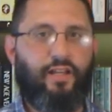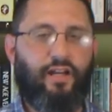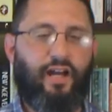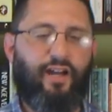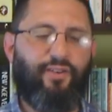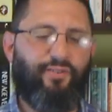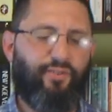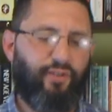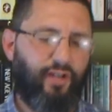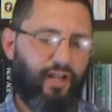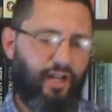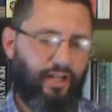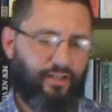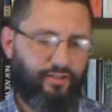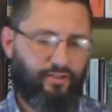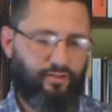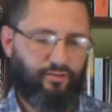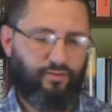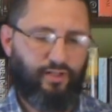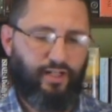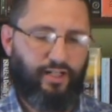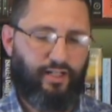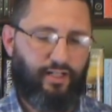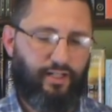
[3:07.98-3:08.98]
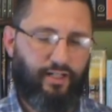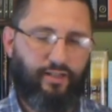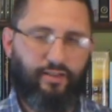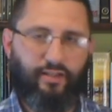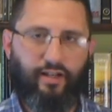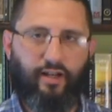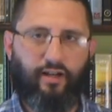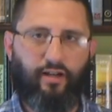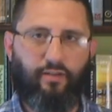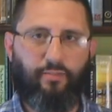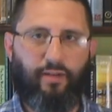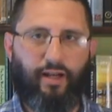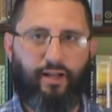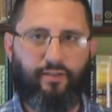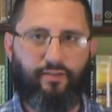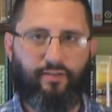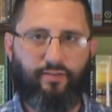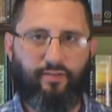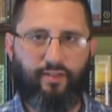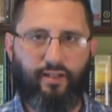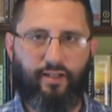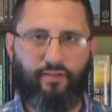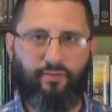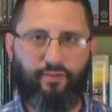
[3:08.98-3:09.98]
God forgot to write it in there about
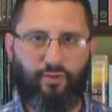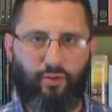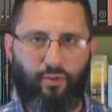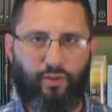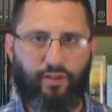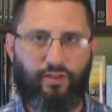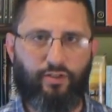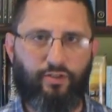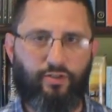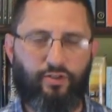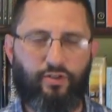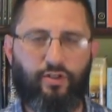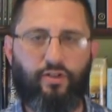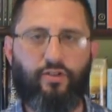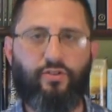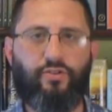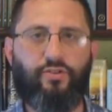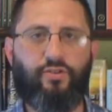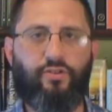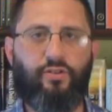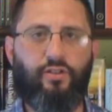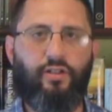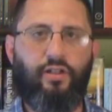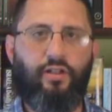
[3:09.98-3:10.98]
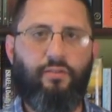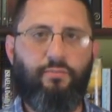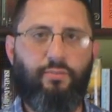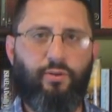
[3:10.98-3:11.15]
the thing of going to church,